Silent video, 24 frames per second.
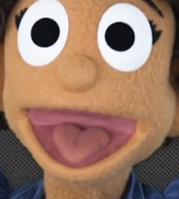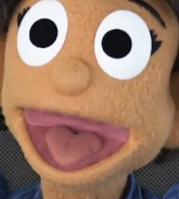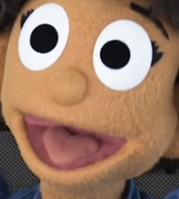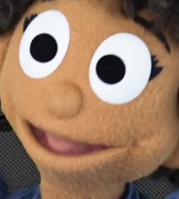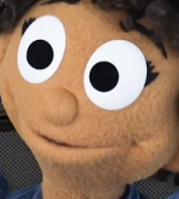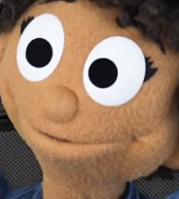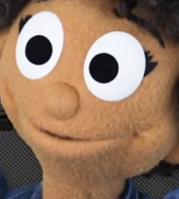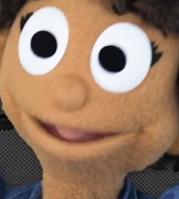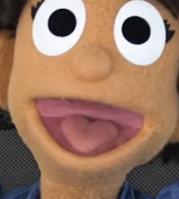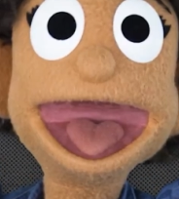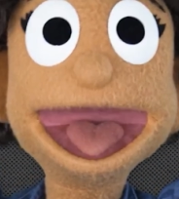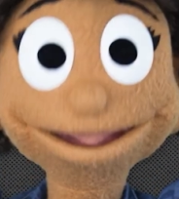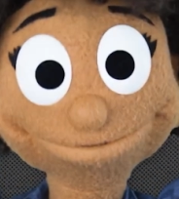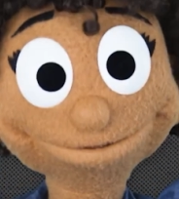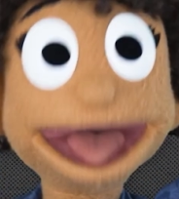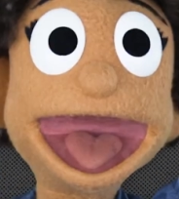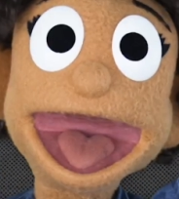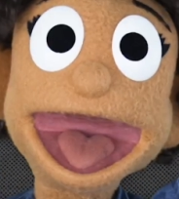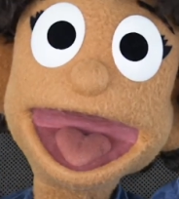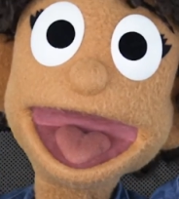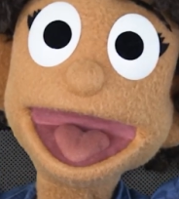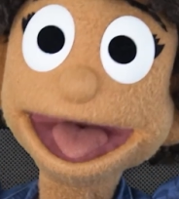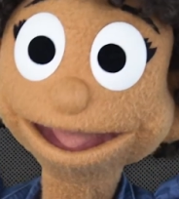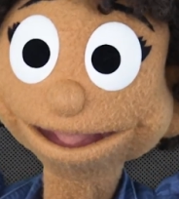That's my
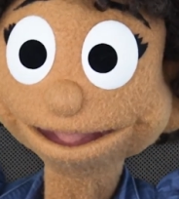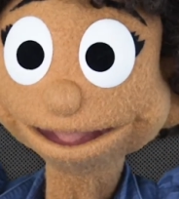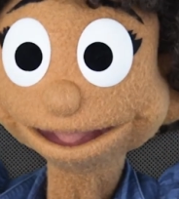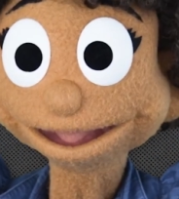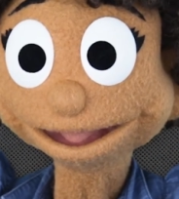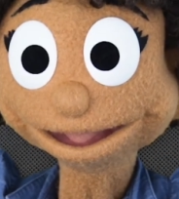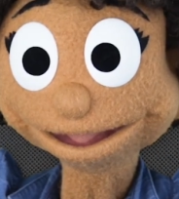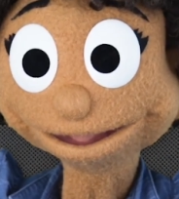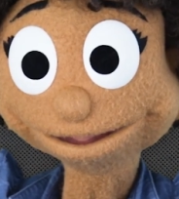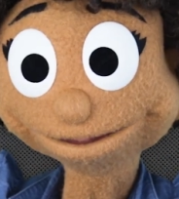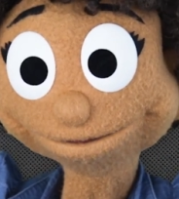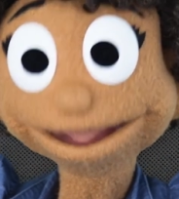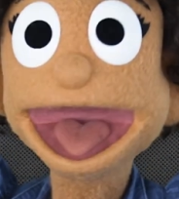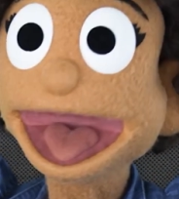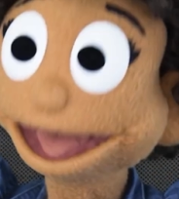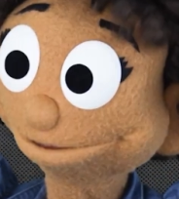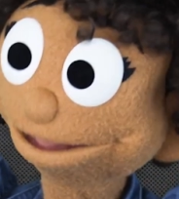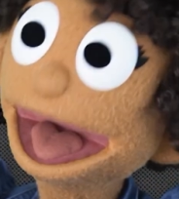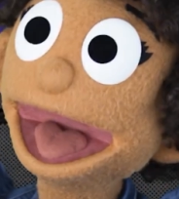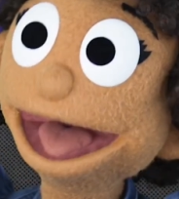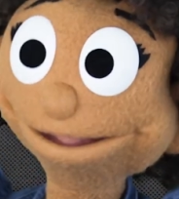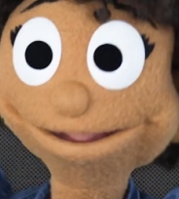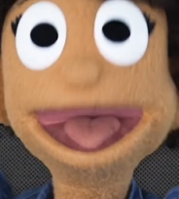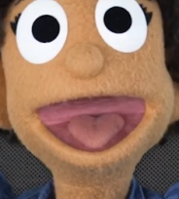bed, but I'm
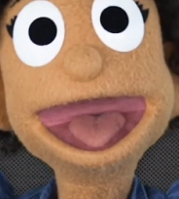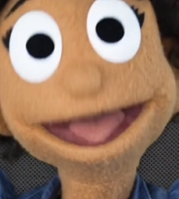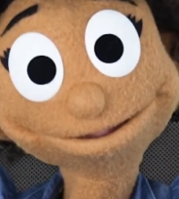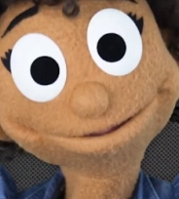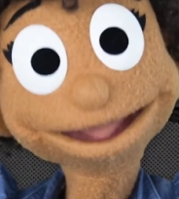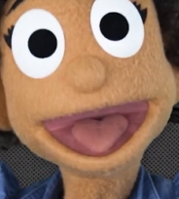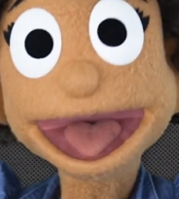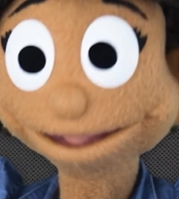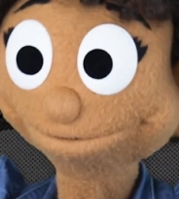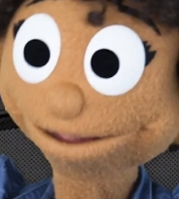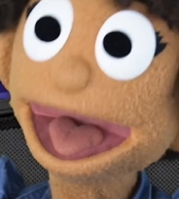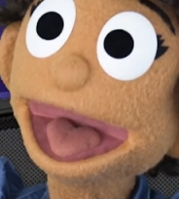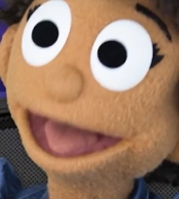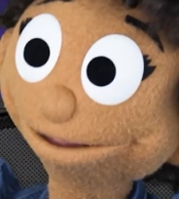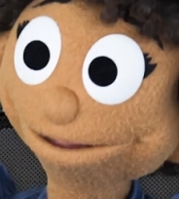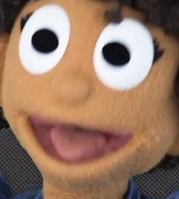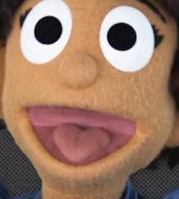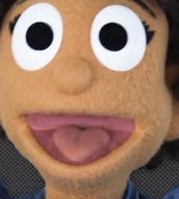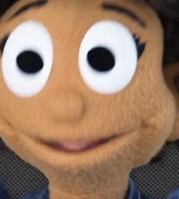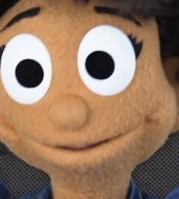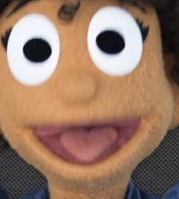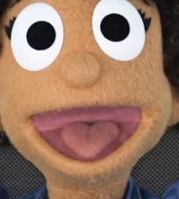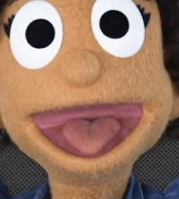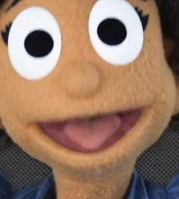not really gonna
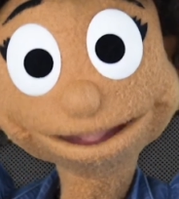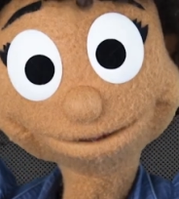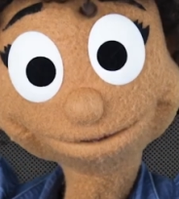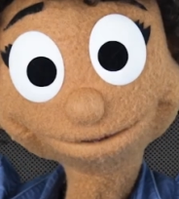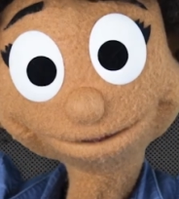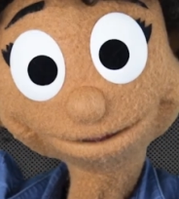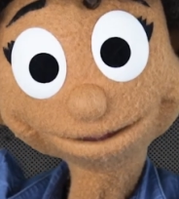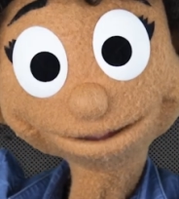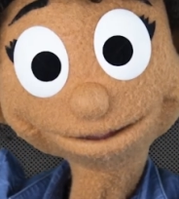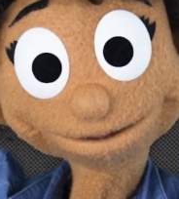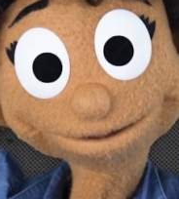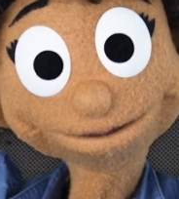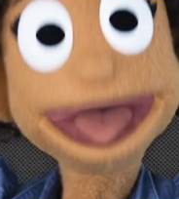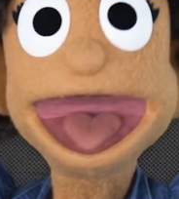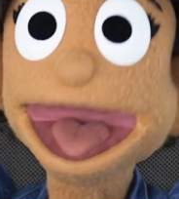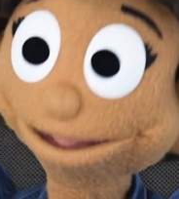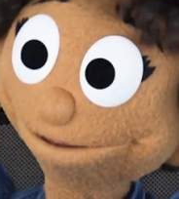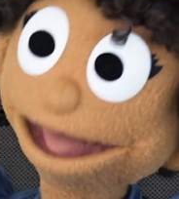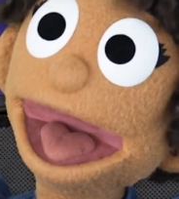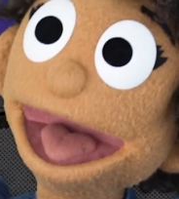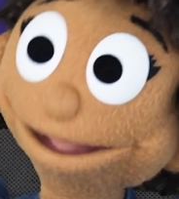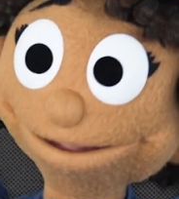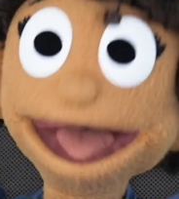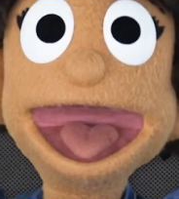hit it. I'm
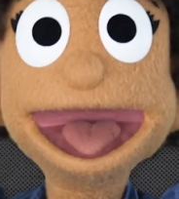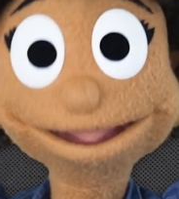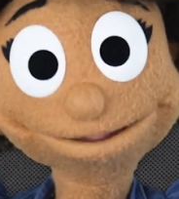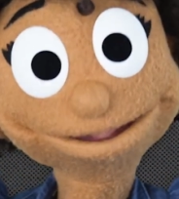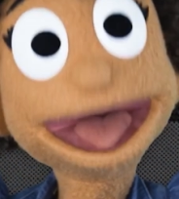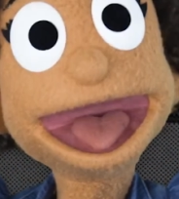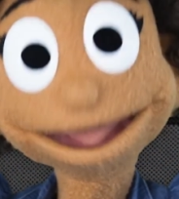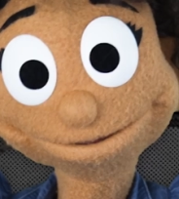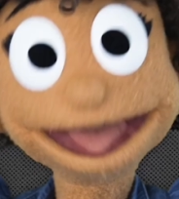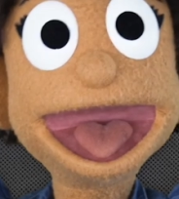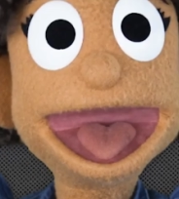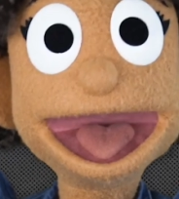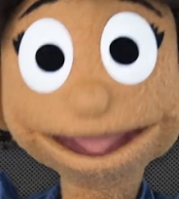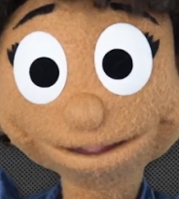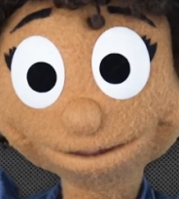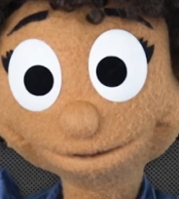just gonna lie on it.